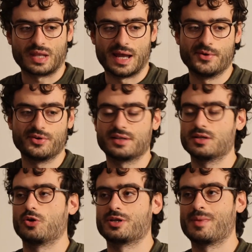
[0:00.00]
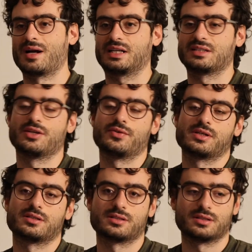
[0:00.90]
I know that on the market
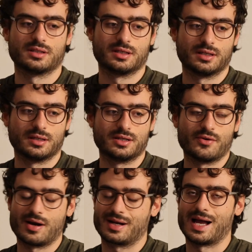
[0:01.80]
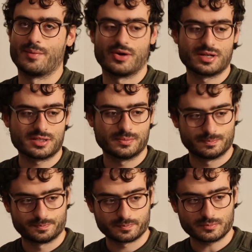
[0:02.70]
there are cameras
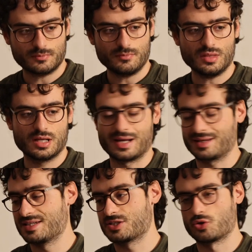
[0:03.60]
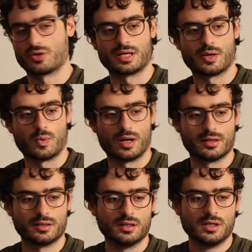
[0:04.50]
like the Sony
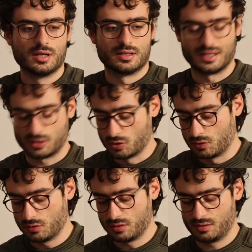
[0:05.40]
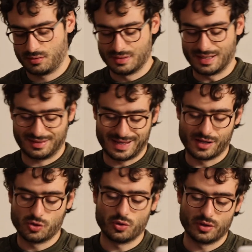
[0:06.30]
A1 that
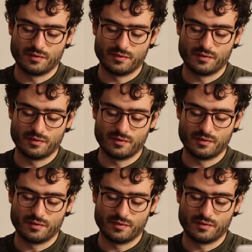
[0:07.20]
can go